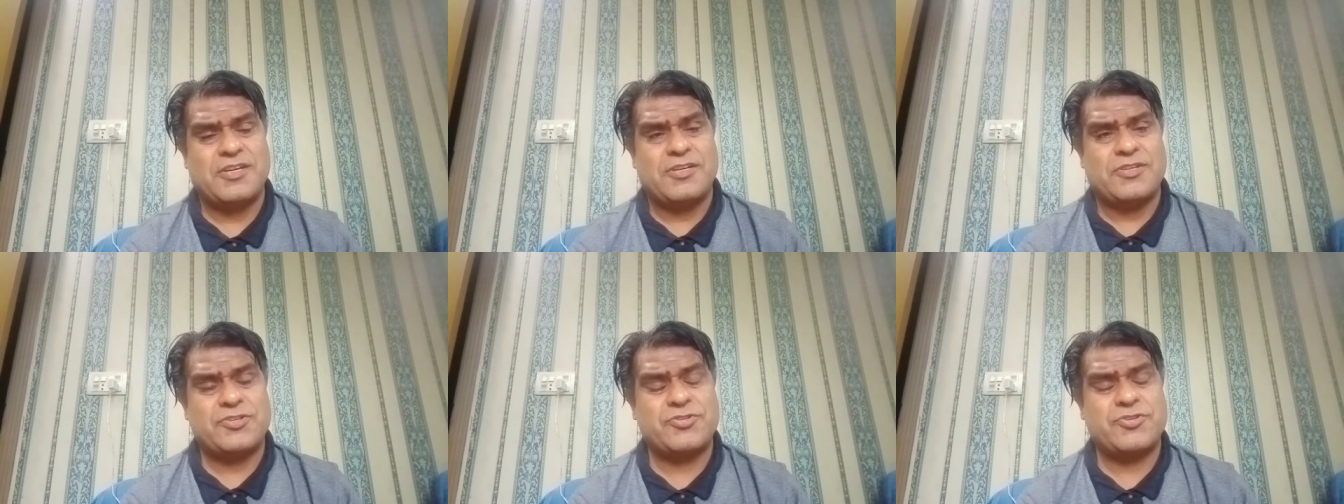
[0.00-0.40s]

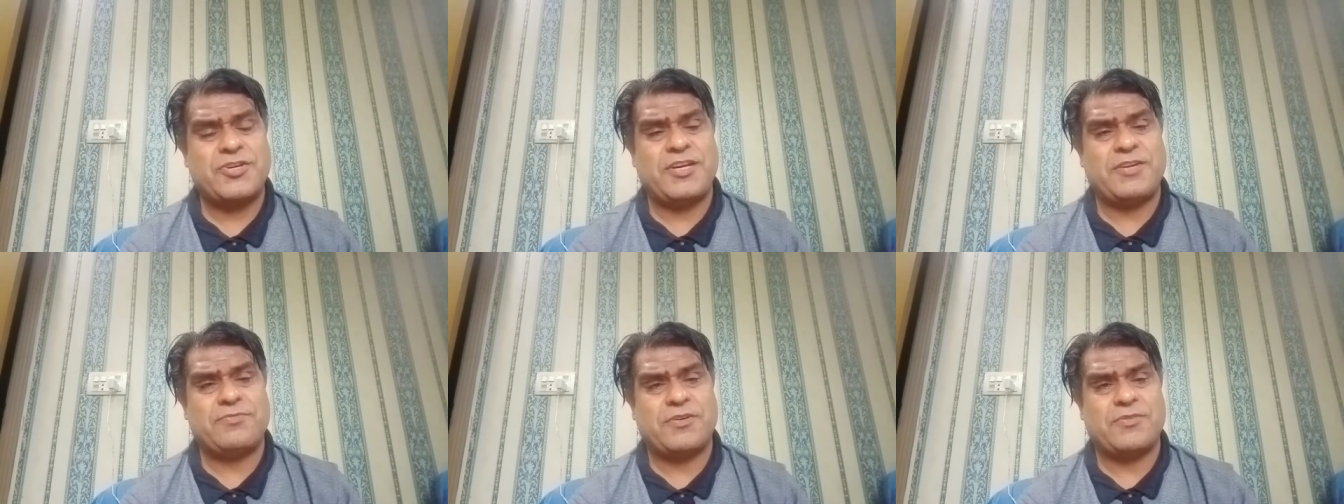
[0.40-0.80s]

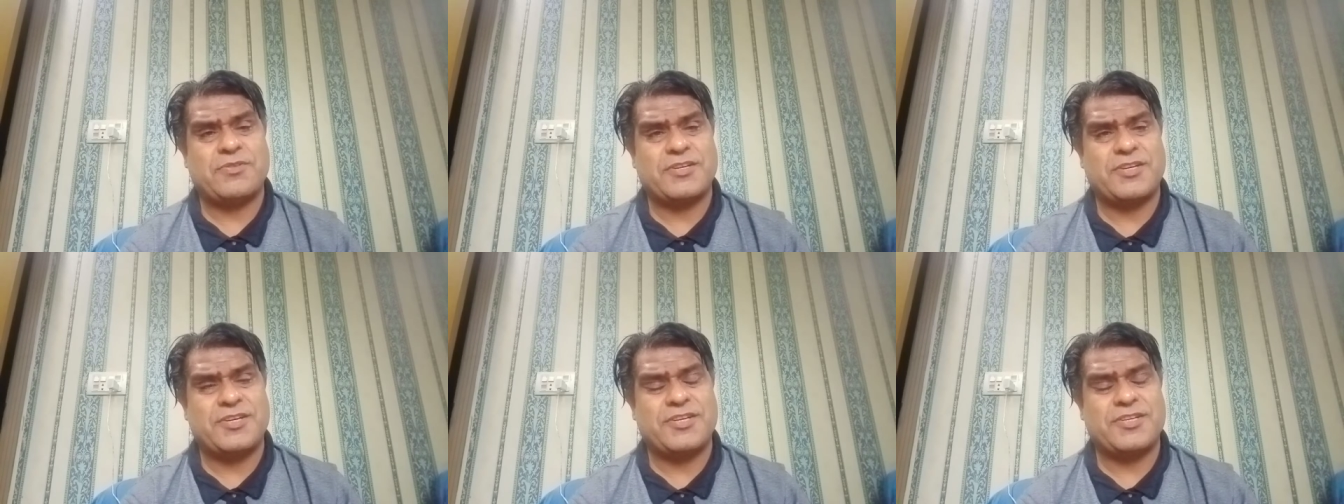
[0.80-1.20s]

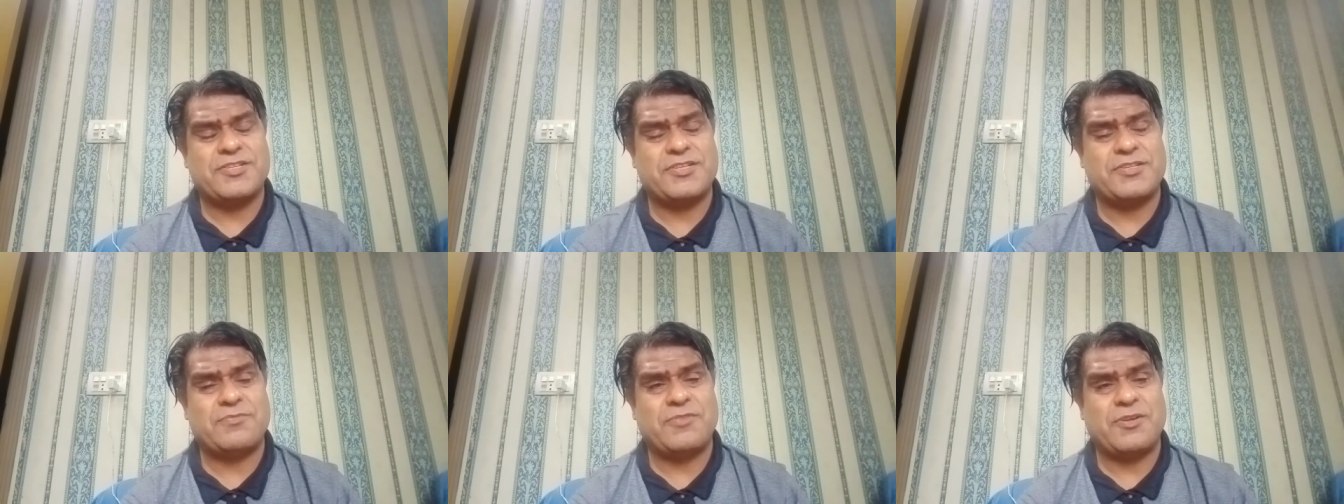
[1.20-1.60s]
straightforward
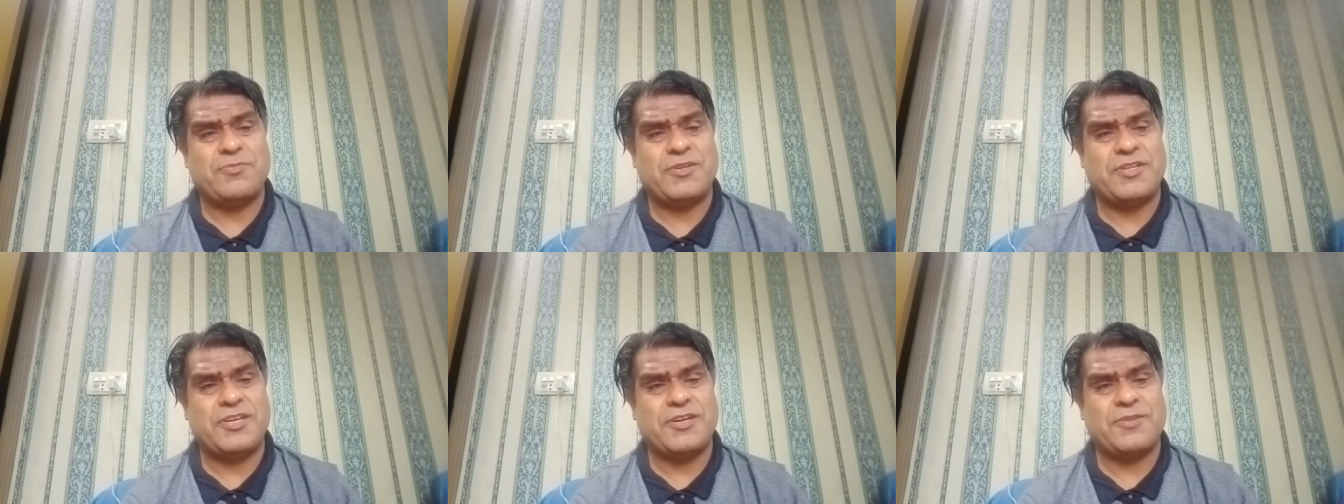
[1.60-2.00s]
criticism will
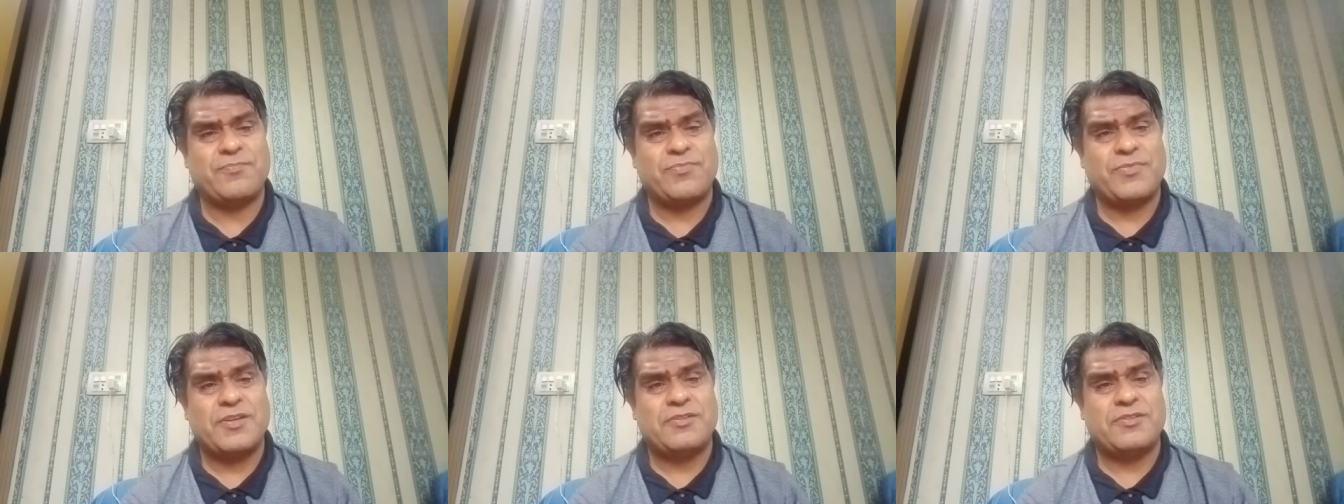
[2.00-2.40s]
be there
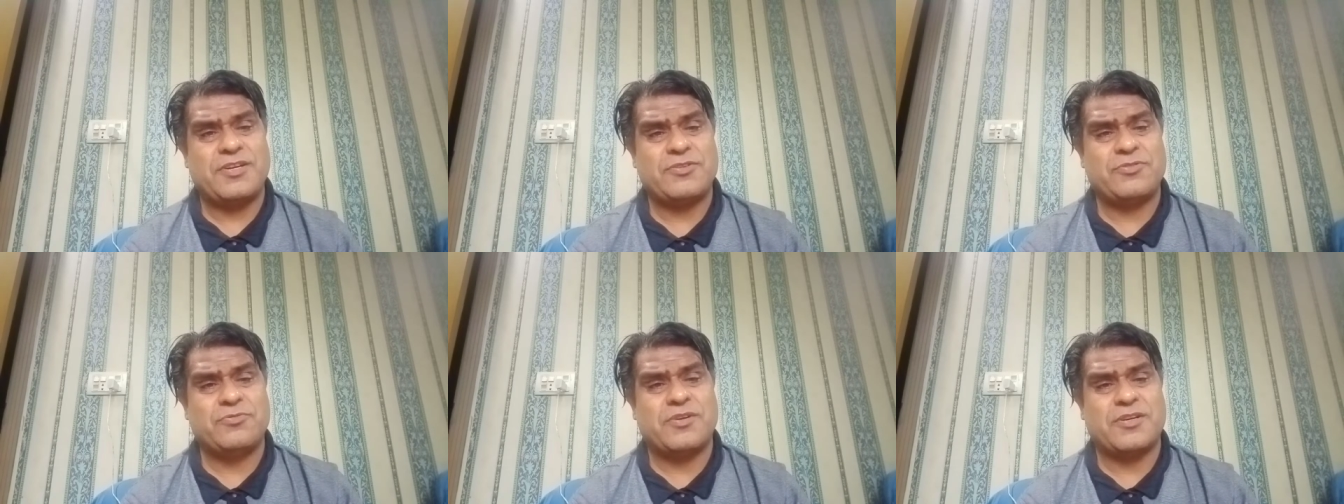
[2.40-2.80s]

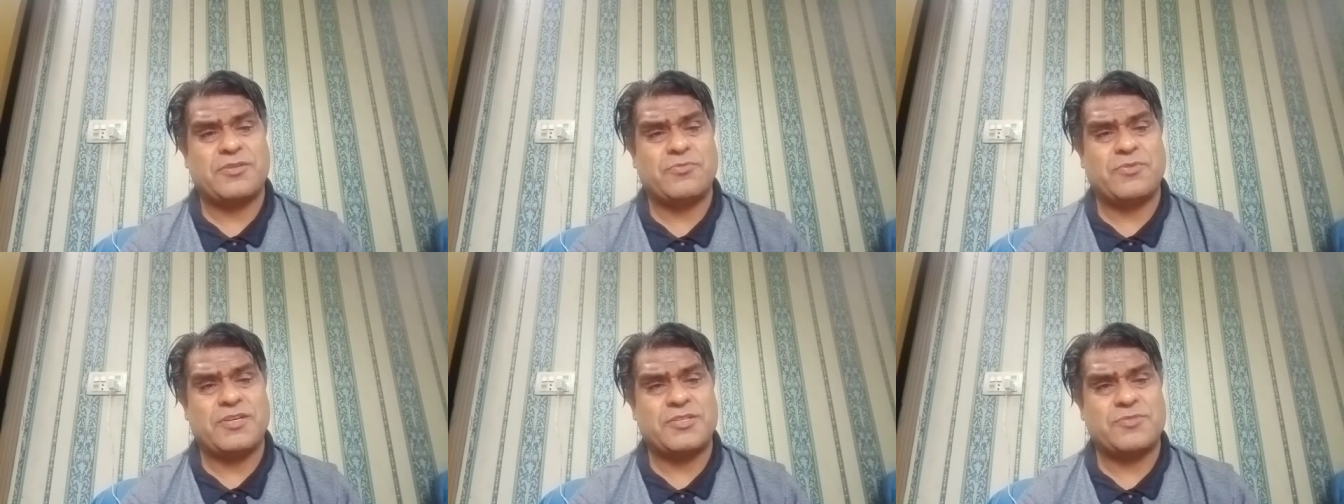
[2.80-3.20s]
that you are the
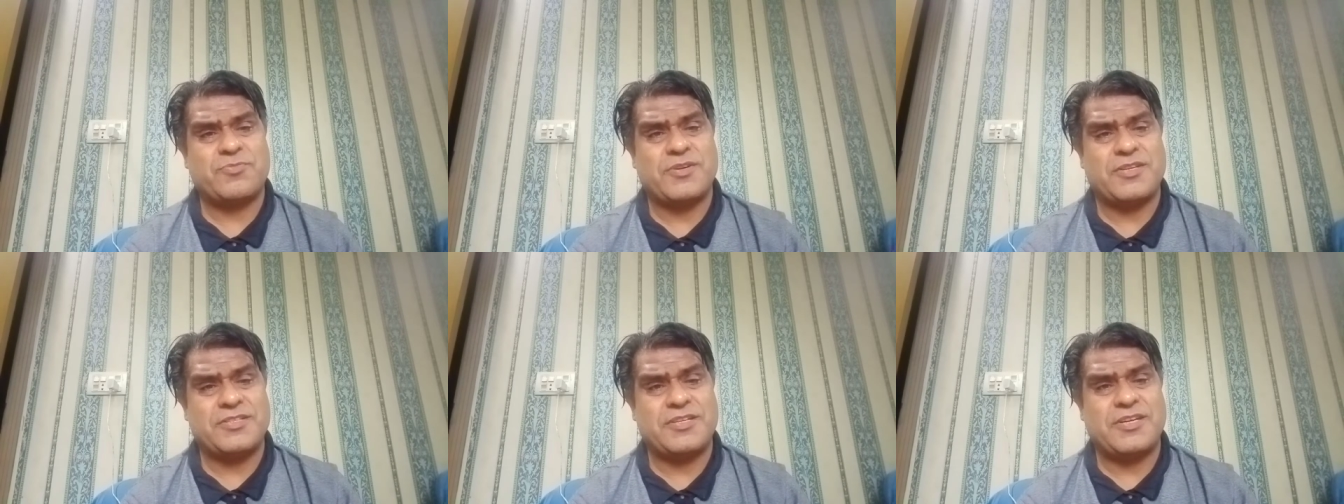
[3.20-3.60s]
vice
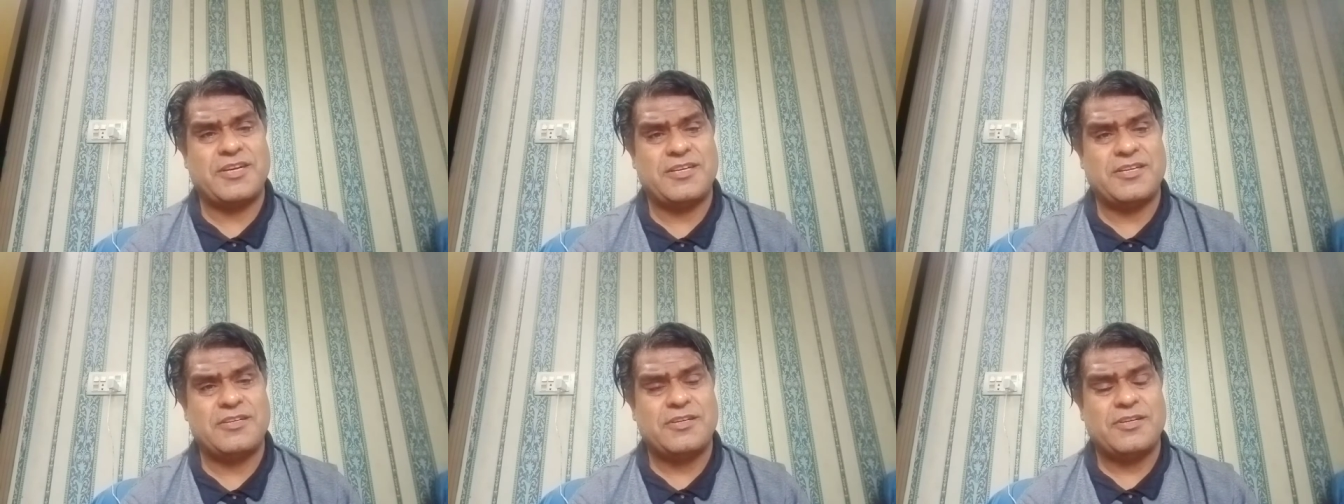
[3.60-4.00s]

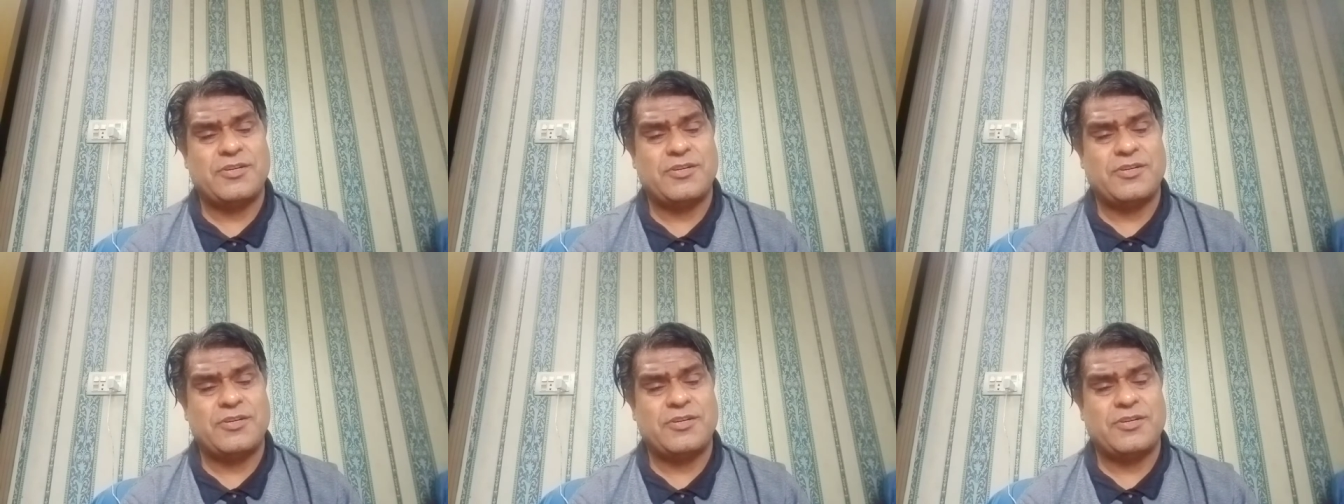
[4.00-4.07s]
president,